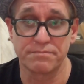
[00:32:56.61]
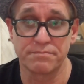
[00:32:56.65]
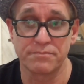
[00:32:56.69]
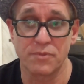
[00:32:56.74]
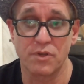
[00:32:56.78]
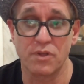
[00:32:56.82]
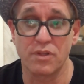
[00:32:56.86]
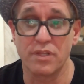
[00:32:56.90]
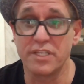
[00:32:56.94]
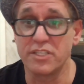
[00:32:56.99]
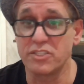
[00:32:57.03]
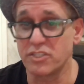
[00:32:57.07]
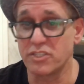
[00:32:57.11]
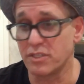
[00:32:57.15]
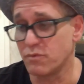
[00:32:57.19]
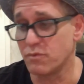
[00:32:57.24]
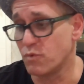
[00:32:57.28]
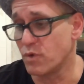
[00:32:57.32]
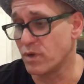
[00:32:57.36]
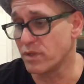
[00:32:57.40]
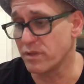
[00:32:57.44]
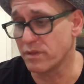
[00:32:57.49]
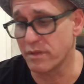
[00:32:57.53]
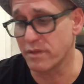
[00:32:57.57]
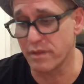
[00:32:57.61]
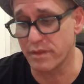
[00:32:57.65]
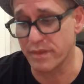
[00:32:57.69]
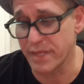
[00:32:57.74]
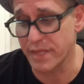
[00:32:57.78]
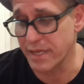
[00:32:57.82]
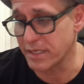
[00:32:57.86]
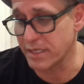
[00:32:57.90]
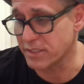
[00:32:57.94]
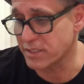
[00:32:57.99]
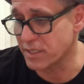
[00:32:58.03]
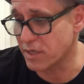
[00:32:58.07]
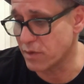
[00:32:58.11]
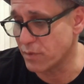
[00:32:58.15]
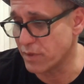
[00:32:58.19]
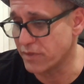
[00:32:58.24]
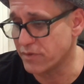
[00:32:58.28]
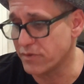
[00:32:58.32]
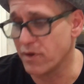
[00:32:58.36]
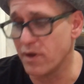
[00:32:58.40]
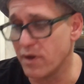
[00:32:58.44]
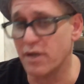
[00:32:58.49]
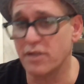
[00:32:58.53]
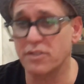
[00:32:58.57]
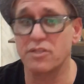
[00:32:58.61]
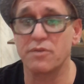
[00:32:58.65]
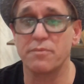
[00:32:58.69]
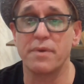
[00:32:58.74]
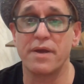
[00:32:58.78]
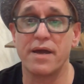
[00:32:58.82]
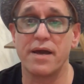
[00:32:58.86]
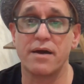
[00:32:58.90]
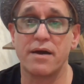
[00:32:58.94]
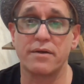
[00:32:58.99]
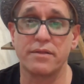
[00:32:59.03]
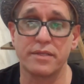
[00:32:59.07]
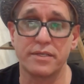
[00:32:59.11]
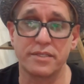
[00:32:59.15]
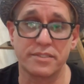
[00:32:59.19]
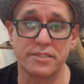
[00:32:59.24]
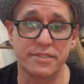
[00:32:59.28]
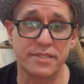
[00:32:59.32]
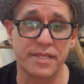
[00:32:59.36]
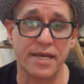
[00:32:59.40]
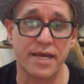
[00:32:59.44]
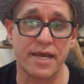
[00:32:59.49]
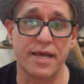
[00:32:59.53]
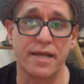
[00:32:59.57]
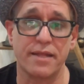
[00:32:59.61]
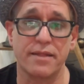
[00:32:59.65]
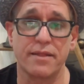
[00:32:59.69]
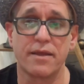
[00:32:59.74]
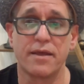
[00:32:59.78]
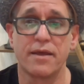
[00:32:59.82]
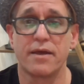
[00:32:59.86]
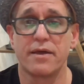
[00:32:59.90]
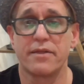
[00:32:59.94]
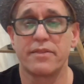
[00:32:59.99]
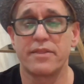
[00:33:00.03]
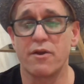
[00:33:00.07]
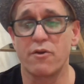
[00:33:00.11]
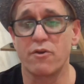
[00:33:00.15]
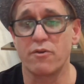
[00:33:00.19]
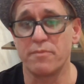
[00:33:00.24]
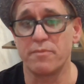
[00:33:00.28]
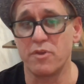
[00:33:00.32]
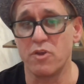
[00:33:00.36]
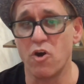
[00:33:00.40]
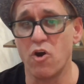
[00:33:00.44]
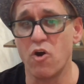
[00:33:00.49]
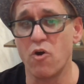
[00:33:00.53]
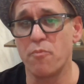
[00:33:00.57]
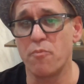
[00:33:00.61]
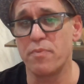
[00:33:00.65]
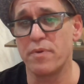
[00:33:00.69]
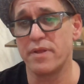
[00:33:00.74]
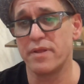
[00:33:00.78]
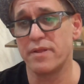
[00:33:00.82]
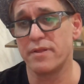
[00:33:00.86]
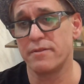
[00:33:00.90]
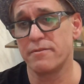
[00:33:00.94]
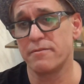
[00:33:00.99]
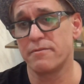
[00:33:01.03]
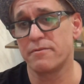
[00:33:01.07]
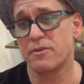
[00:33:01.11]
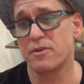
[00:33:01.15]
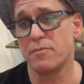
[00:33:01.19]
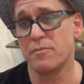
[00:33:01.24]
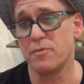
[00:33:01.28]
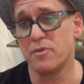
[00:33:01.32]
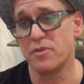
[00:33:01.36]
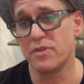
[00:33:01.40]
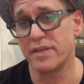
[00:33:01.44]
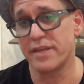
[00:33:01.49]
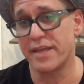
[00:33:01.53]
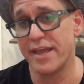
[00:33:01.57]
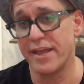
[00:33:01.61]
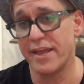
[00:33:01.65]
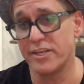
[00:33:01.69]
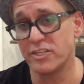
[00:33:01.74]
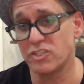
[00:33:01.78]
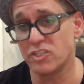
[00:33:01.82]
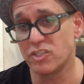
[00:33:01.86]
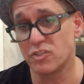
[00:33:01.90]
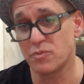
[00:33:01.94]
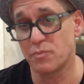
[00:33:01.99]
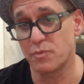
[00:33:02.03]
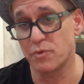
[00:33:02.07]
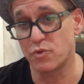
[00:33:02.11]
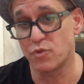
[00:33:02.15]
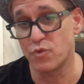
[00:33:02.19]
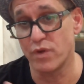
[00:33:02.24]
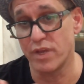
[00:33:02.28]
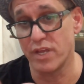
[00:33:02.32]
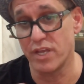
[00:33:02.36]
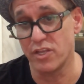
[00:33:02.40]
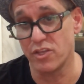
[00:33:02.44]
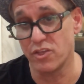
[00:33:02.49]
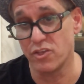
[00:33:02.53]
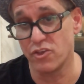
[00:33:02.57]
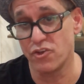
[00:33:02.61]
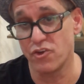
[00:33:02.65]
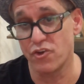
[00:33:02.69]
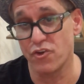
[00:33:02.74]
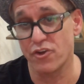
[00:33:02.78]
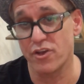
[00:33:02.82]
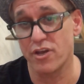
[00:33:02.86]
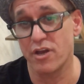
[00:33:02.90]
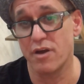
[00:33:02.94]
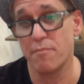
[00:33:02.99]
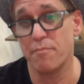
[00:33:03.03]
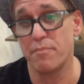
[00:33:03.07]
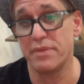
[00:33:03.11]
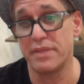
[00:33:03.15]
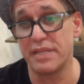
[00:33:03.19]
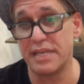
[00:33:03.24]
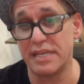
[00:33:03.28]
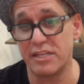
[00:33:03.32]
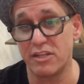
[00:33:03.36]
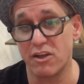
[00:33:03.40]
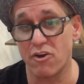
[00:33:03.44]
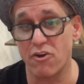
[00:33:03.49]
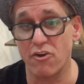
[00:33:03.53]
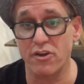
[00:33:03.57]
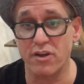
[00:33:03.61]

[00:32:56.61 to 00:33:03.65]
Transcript: Now, listen, one of the things that we talked about is that there would be open communications between your company and our